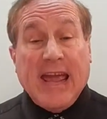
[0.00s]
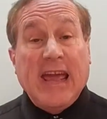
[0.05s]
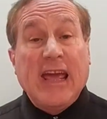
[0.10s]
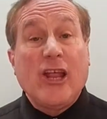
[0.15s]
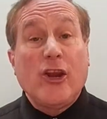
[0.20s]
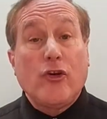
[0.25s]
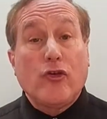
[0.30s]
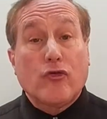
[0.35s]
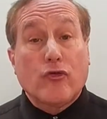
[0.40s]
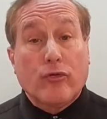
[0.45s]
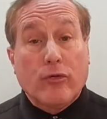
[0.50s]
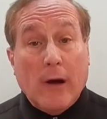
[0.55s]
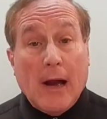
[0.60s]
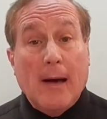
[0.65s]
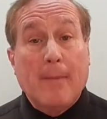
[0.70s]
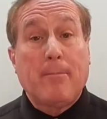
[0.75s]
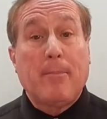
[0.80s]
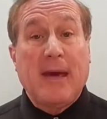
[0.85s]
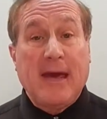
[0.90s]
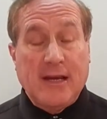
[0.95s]

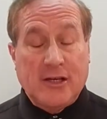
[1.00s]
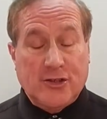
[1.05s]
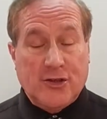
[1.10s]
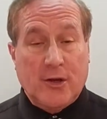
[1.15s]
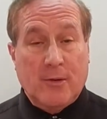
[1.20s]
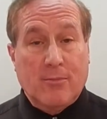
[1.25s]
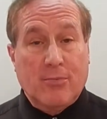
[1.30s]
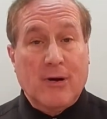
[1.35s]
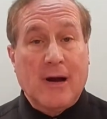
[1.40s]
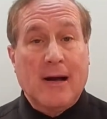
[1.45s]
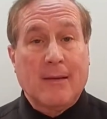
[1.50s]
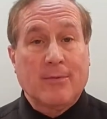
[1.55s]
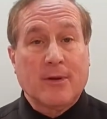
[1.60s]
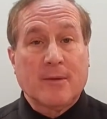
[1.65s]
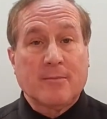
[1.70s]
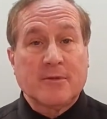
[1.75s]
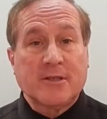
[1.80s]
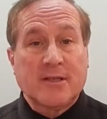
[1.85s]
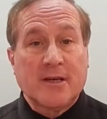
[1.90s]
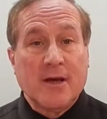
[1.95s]
intra-patient
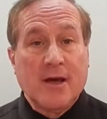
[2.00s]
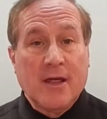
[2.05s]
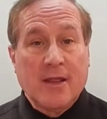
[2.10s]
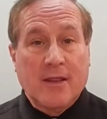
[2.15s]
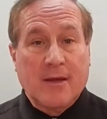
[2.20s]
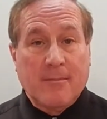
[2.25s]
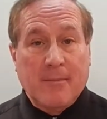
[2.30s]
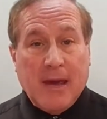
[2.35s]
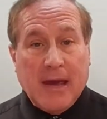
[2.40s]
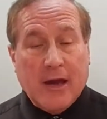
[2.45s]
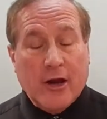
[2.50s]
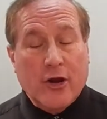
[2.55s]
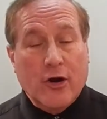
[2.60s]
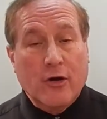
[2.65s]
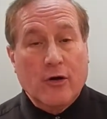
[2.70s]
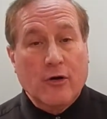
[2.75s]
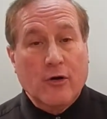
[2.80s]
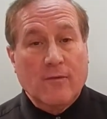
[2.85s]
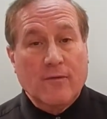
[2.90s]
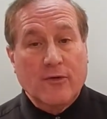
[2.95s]
problems that may
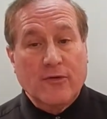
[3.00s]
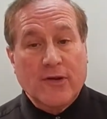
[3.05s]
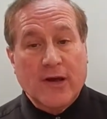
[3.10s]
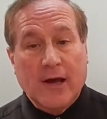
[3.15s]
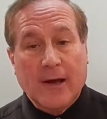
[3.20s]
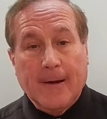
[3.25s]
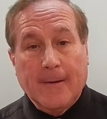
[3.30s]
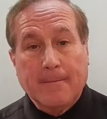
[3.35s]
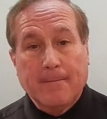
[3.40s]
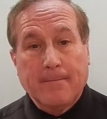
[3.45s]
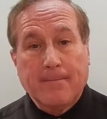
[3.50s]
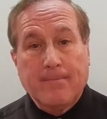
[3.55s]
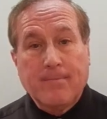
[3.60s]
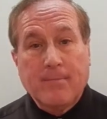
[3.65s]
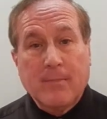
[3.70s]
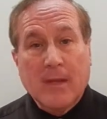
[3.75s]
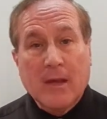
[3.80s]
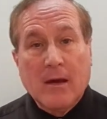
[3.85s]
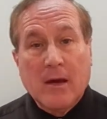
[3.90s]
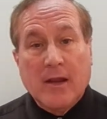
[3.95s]
occur over time.
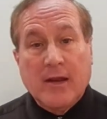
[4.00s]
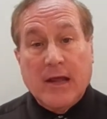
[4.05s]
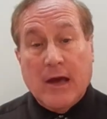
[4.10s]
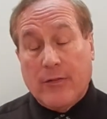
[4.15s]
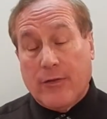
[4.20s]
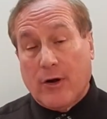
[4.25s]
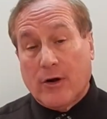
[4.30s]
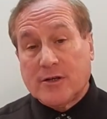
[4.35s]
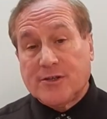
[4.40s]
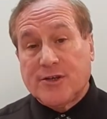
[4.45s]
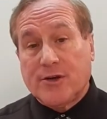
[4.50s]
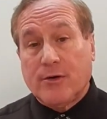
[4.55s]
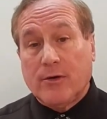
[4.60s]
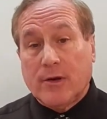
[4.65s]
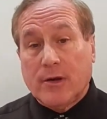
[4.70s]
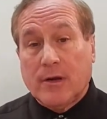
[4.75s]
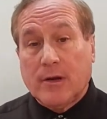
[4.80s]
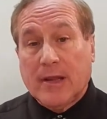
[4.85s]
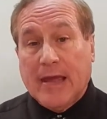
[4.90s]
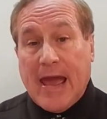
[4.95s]
Now, there are
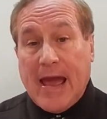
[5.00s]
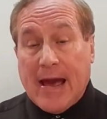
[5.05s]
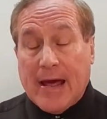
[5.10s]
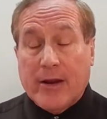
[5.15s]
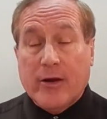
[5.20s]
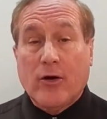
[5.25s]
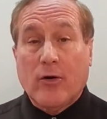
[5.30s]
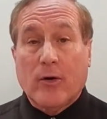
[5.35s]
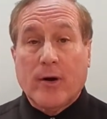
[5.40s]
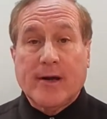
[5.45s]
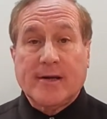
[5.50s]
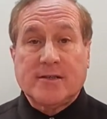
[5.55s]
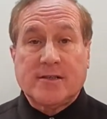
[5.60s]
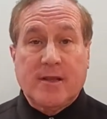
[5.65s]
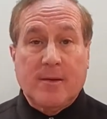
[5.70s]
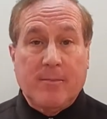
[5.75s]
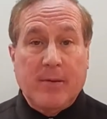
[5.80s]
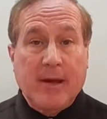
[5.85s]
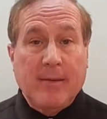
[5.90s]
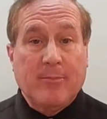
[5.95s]
certain categories
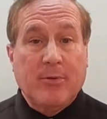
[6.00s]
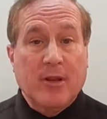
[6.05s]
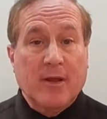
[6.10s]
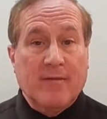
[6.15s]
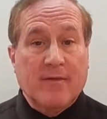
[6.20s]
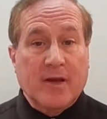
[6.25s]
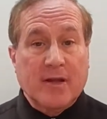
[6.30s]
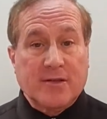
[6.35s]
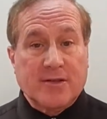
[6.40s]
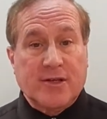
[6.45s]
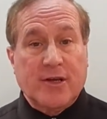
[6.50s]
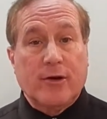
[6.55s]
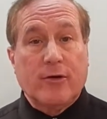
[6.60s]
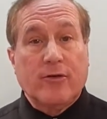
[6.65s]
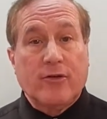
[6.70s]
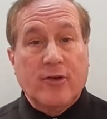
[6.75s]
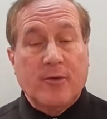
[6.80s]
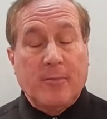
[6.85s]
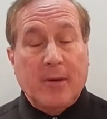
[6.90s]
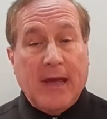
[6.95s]
that people have considered
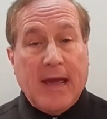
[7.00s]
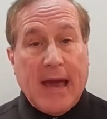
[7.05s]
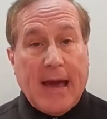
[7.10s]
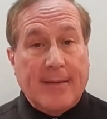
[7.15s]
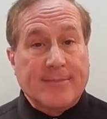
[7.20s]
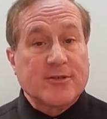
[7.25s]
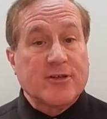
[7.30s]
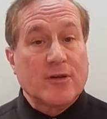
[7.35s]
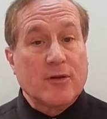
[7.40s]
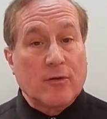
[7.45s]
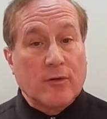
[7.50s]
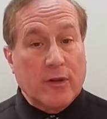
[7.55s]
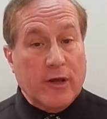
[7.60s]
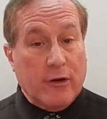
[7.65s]
to be absolutely